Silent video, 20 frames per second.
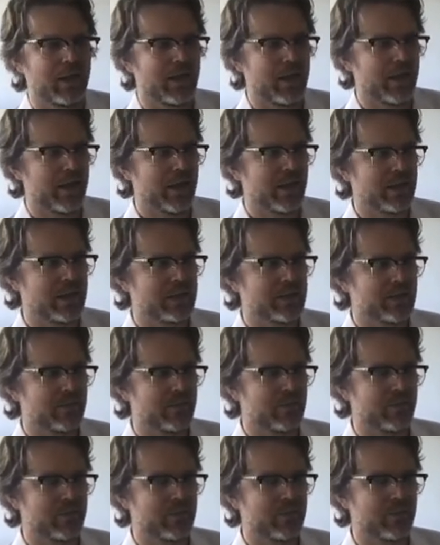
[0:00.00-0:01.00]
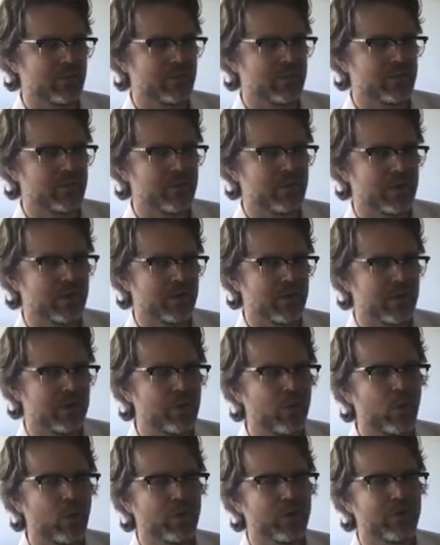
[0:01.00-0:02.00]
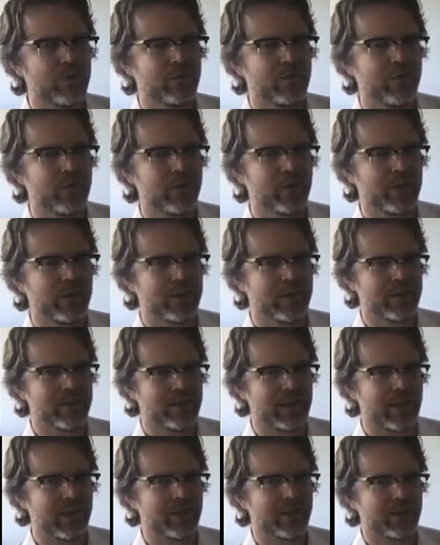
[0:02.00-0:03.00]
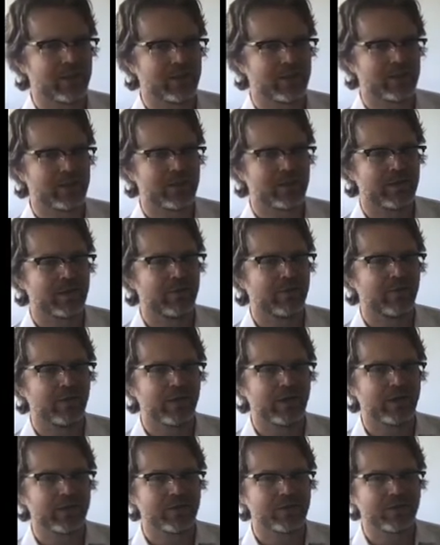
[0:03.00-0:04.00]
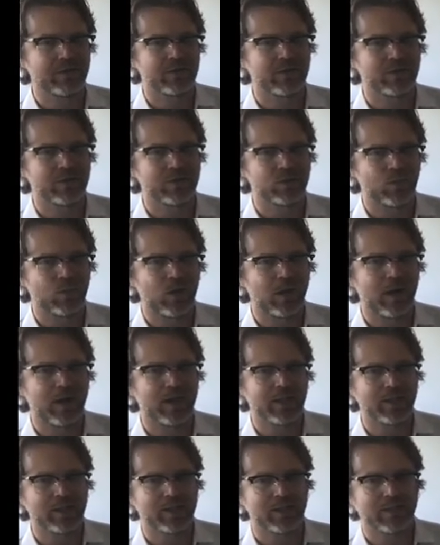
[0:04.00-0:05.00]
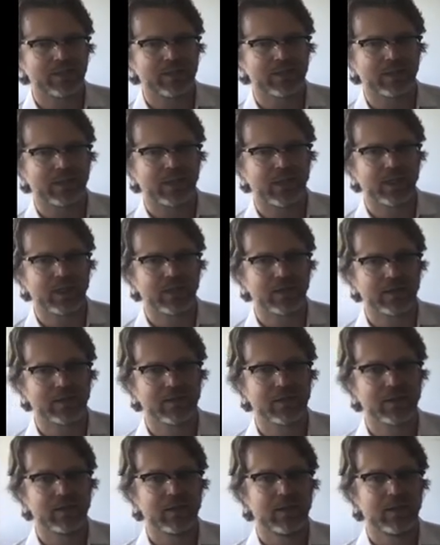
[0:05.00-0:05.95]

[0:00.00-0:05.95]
And it's important for you to understand this. There are various reasons why this is the case.